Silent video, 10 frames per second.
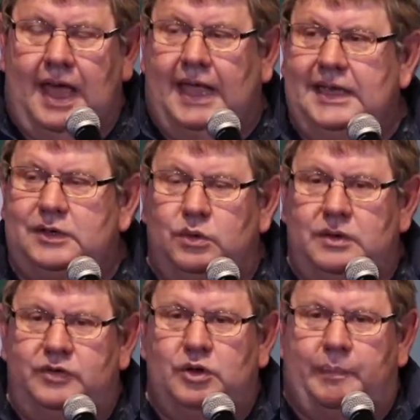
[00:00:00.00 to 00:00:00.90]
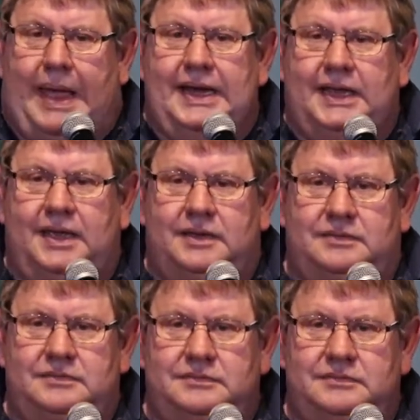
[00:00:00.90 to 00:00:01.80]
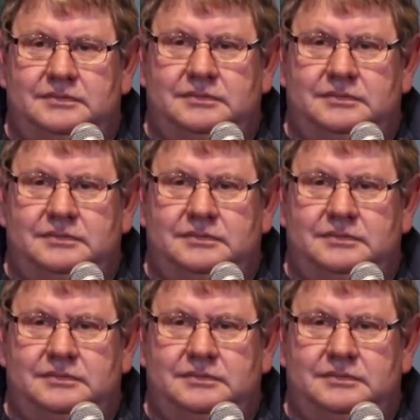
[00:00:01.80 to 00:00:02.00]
And yet all of you are panicking.